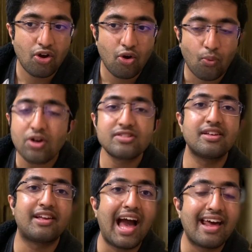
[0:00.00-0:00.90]
What's the
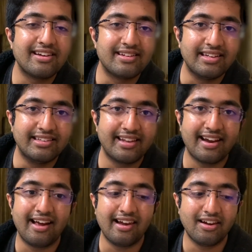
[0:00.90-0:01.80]
guarantee that
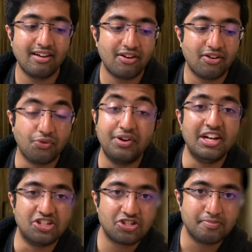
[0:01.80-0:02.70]
I'll
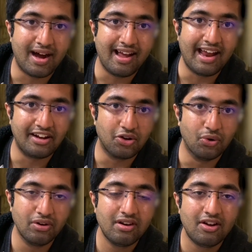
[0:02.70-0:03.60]
reach my end
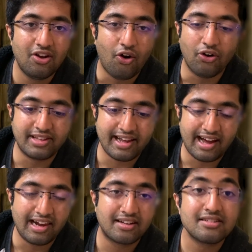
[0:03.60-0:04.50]
goal or that
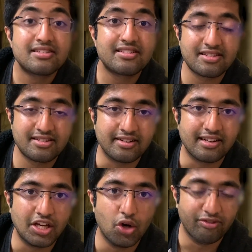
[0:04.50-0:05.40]
I'll
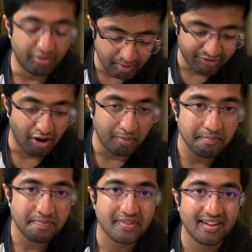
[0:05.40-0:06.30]
consistently overperform?
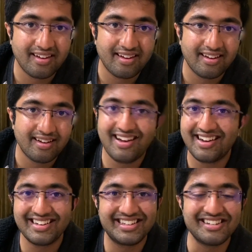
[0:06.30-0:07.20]

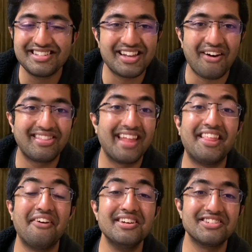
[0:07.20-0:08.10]
Turns out that
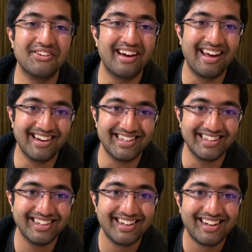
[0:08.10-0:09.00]
there is no guarantee.